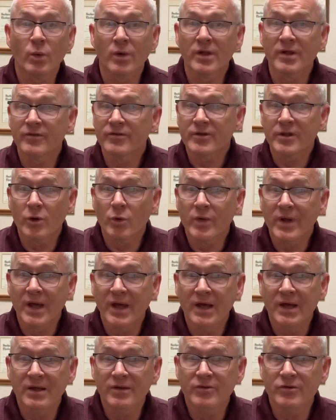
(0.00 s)
Well, is it
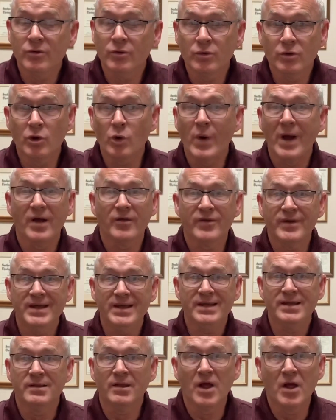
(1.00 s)
okay to go out to
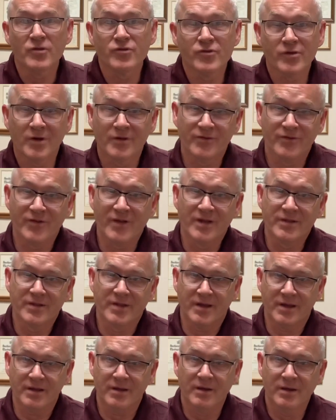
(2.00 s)
eat lunch on
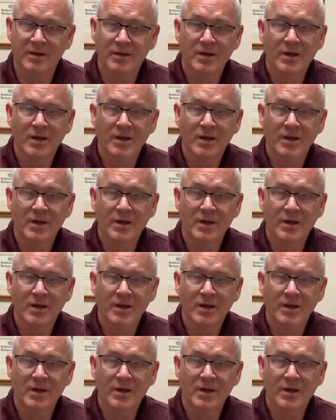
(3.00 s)
Sunday?